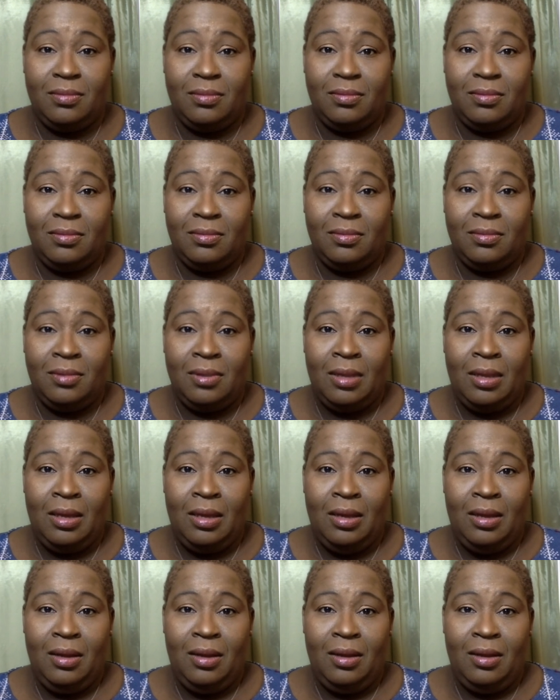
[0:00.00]

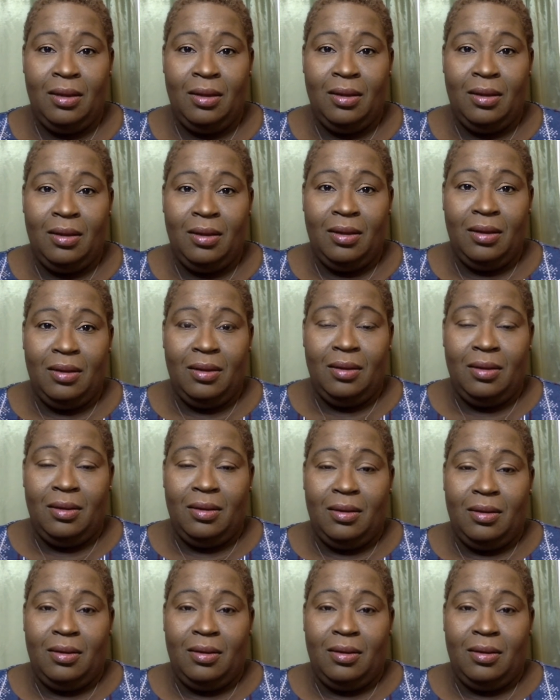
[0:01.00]
(no one is talking)